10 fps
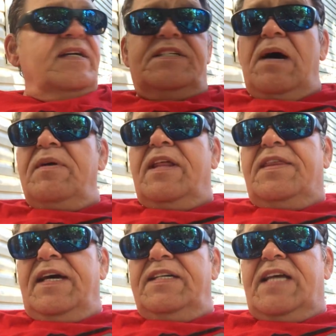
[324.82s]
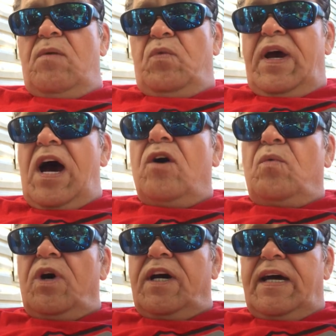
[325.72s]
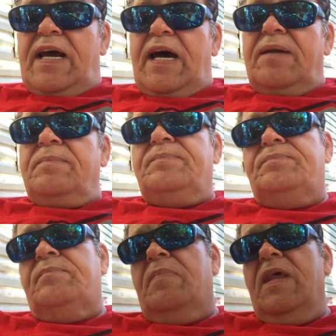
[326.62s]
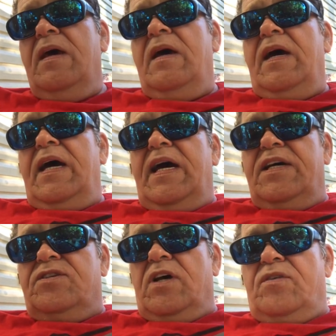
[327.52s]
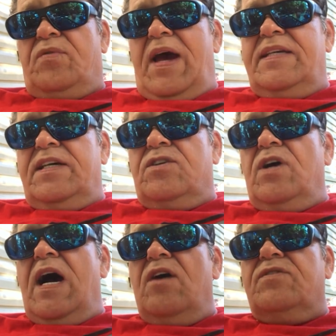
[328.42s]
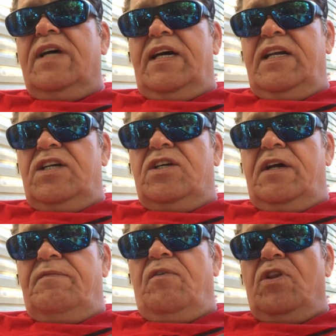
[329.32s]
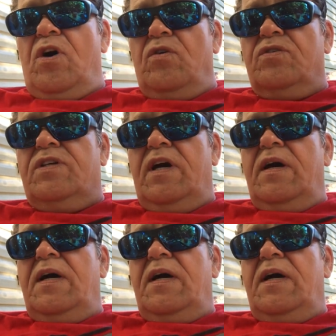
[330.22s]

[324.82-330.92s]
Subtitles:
Some of the things that we are working on is a transitional housing initiative for those